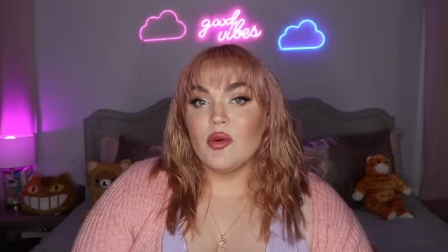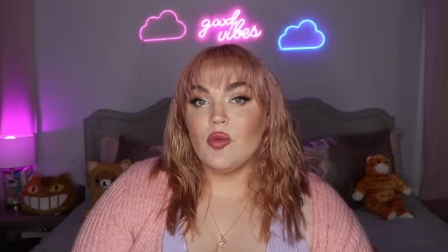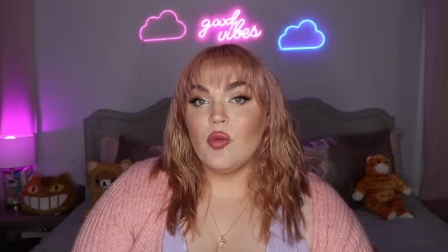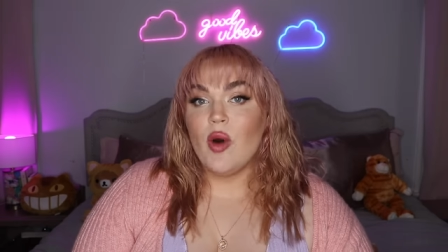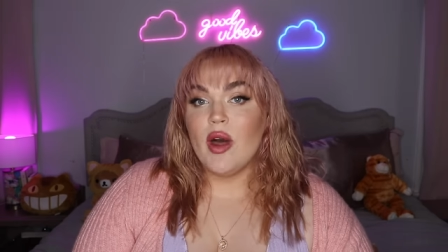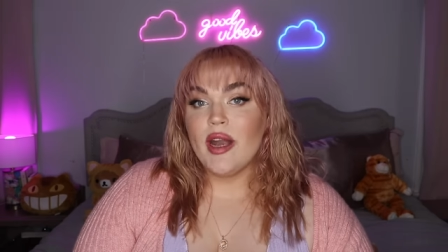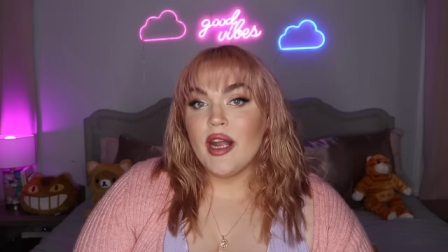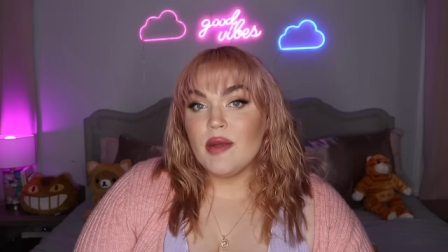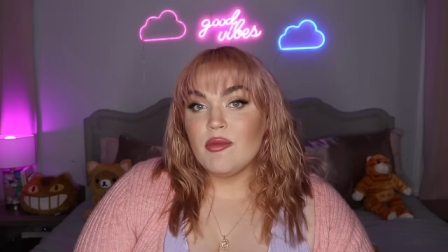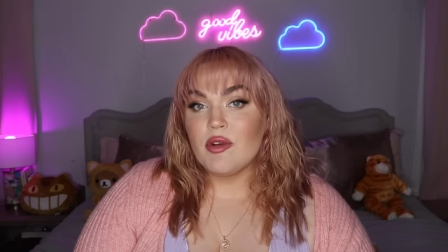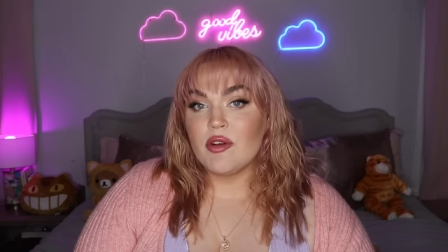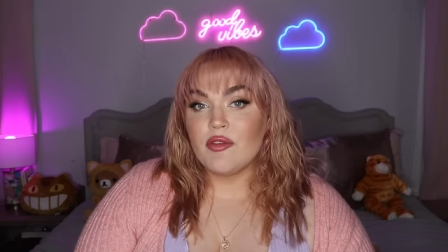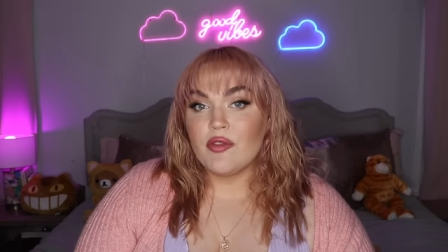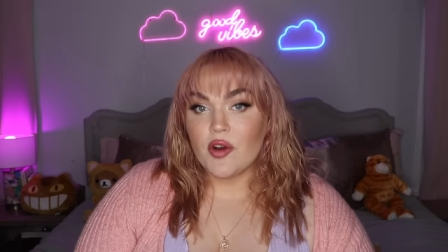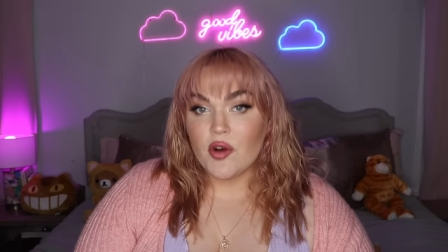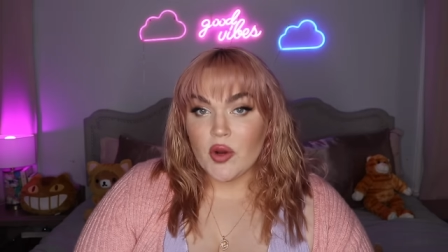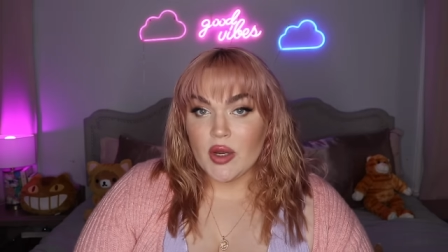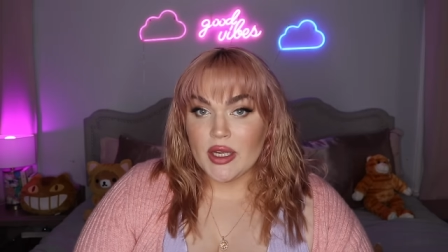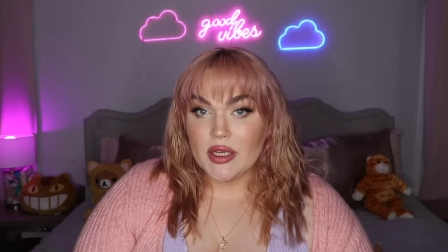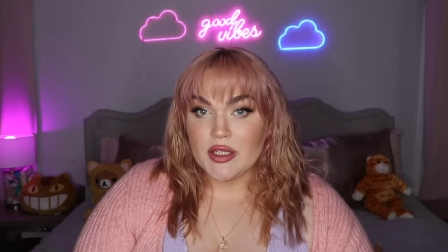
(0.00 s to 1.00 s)
What I'm
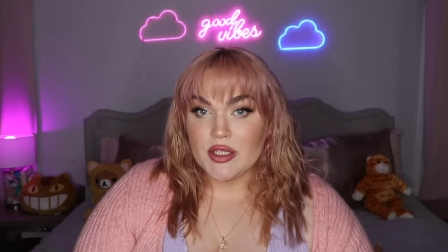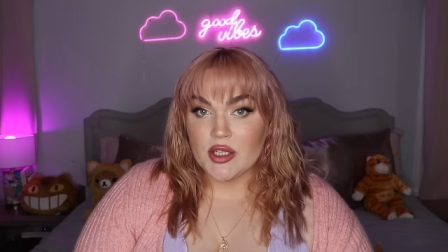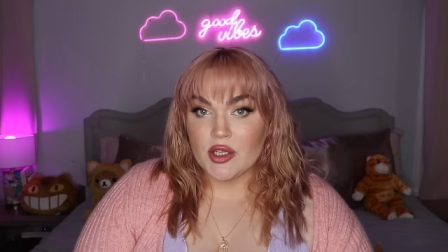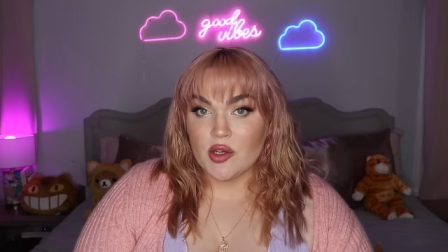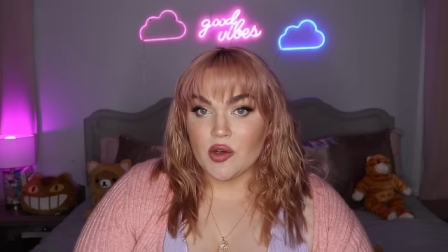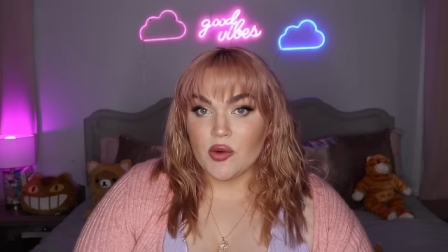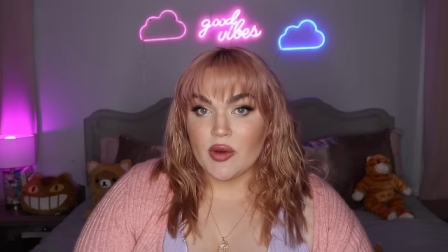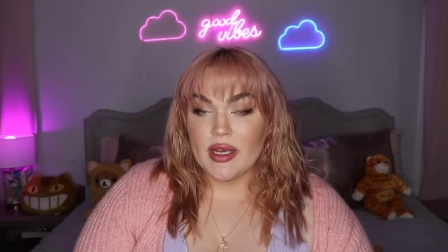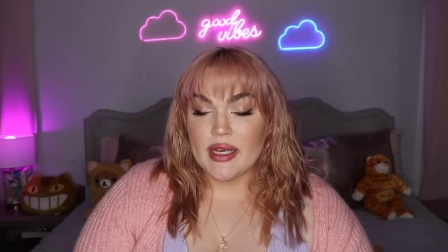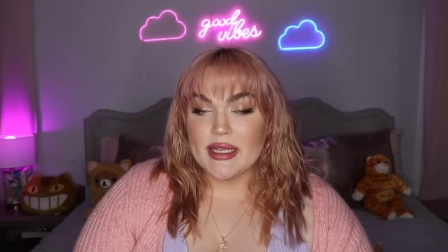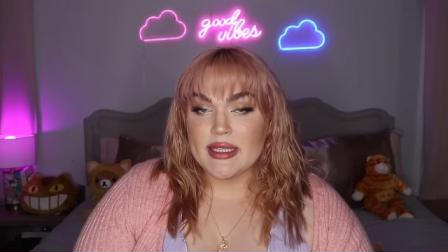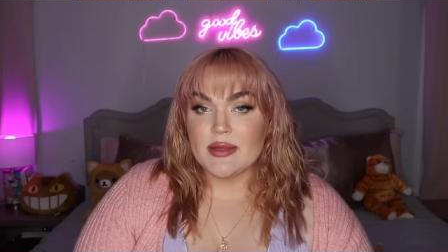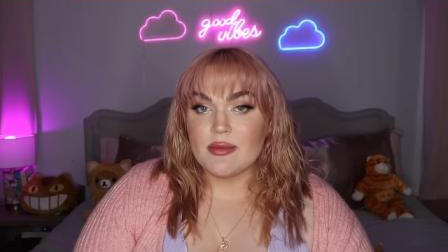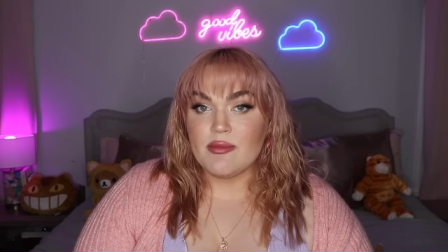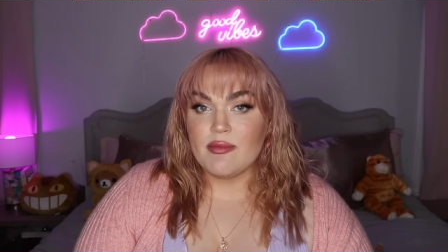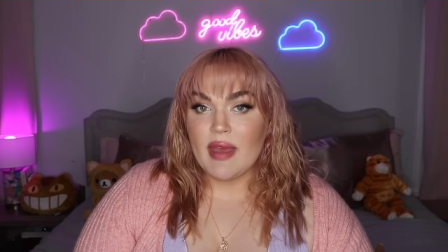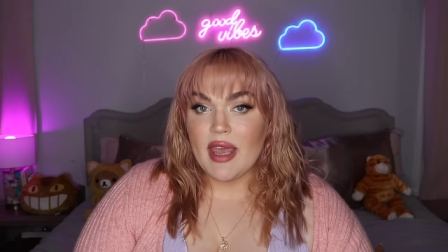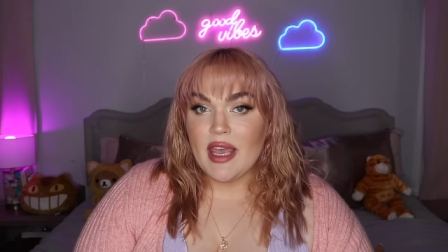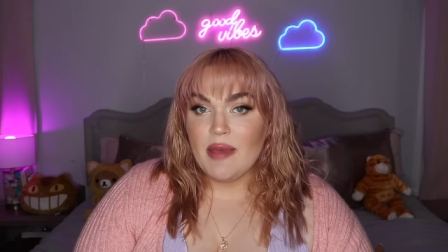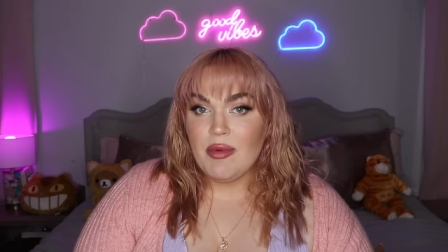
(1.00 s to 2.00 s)
referring to is
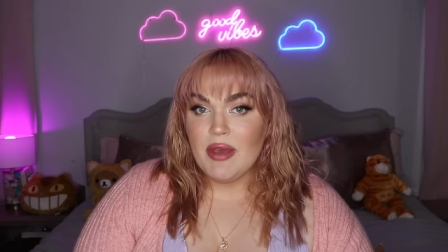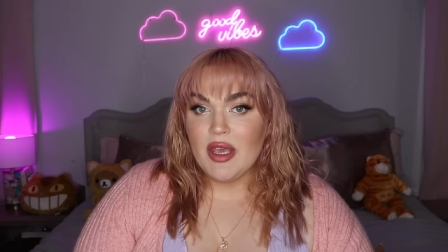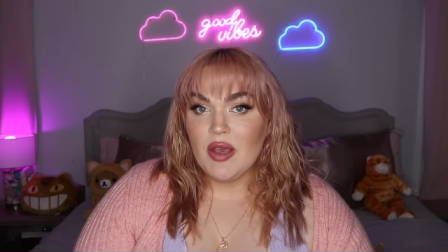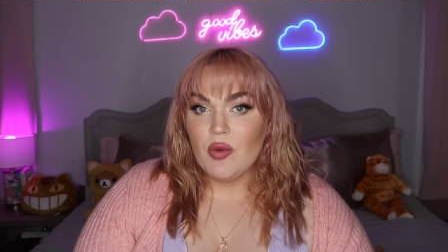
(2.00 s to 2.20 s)
maybe